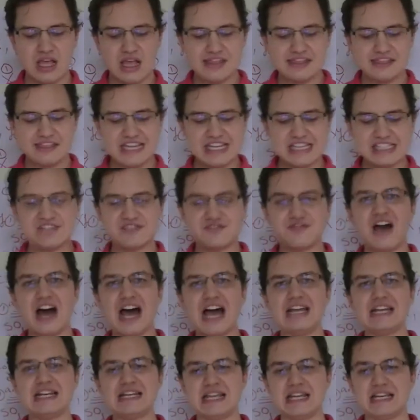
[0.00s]
These
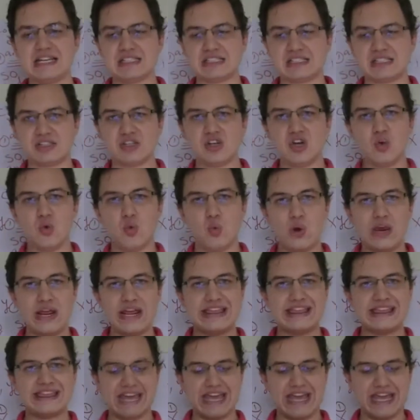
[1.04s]
findings,
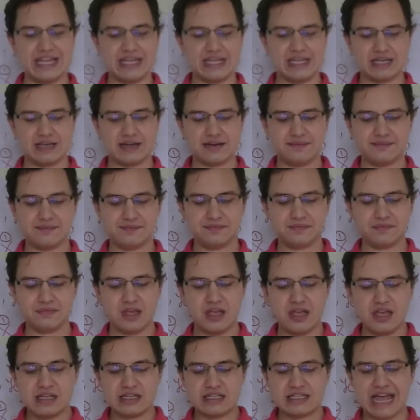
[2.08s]
we think,
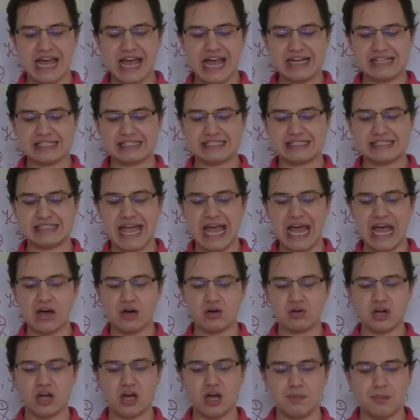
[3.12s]
cast
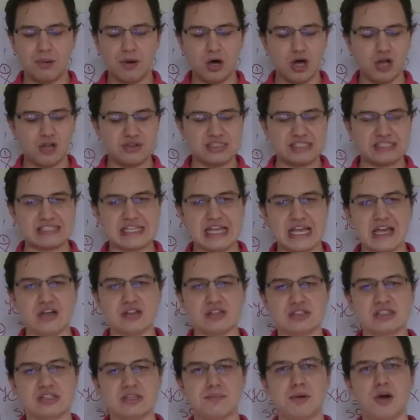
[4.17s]
doubt upon the
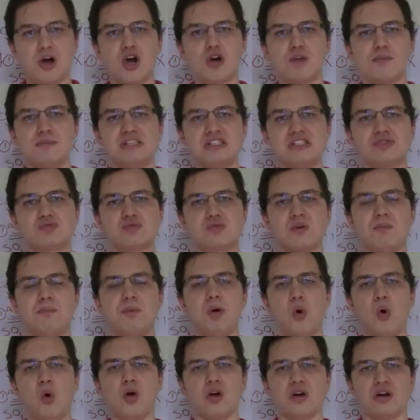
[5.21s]
sales department's
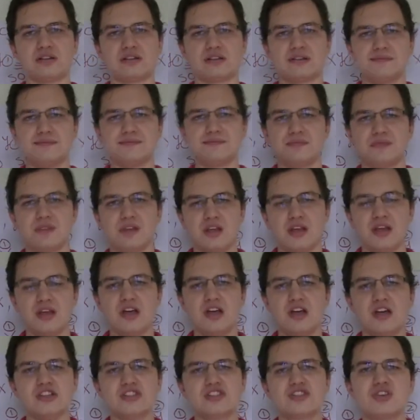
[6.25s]
report.
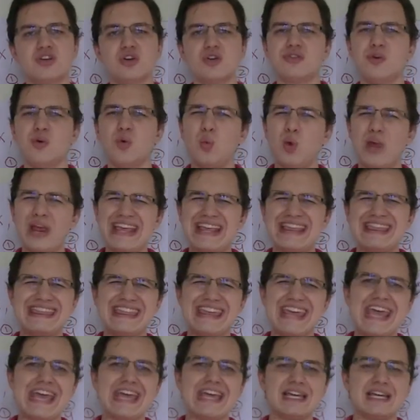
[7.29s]
So the "we
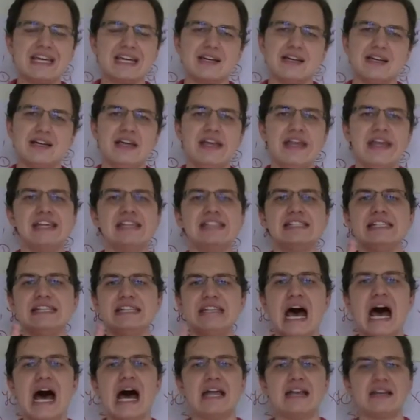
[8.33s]
think" is
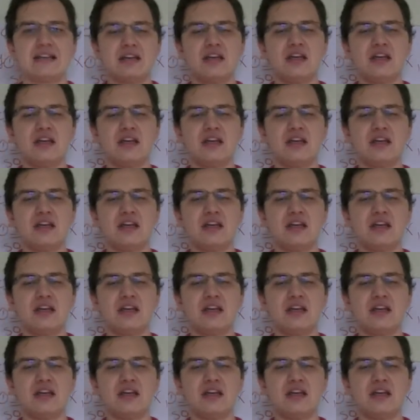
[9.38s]
not